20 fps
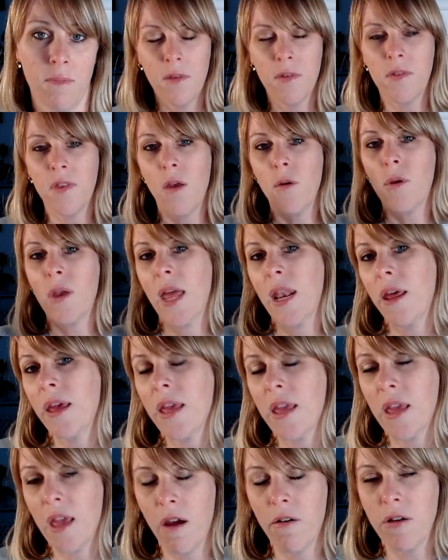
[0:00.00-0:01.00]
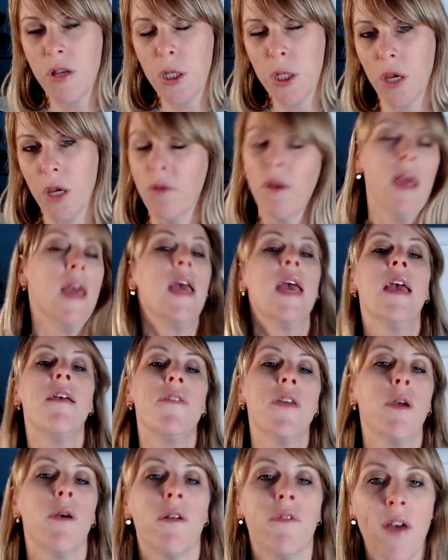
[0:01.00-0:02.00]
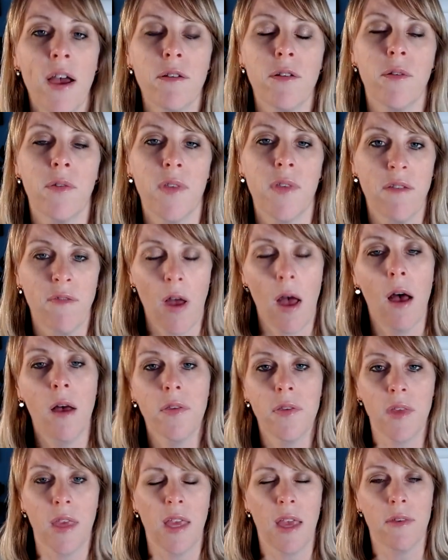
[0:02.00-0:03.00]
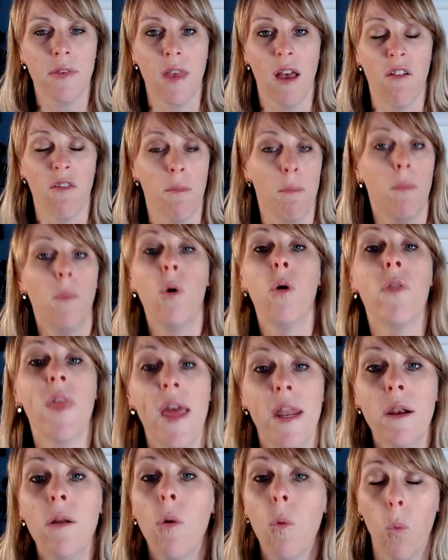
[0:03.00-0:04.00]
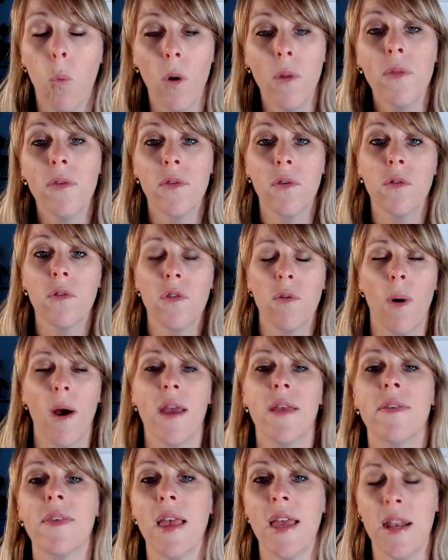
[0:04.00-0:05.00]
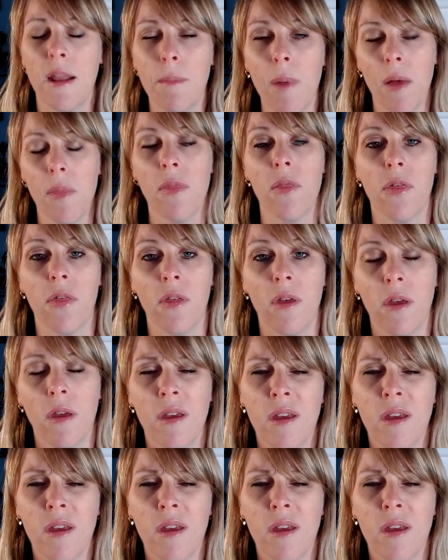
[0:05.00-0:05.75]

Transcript: So can I encourage you, if you have found yourself asking yourself more than once or twice in a month,